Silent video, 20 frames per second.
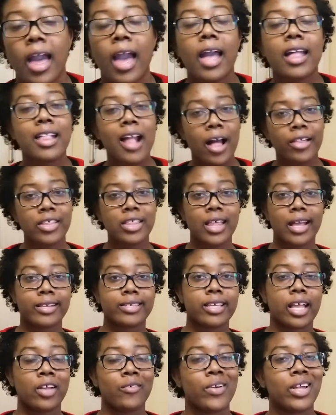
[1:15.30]
And now that that's
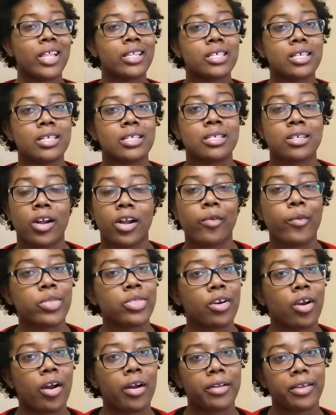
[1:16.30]
out of the way, let's get started with the
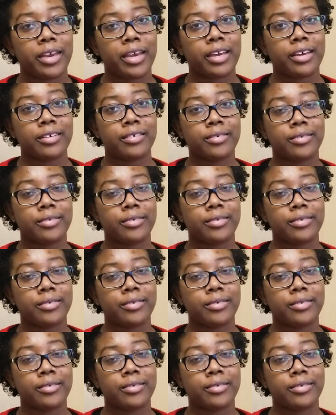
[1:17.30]
garlic.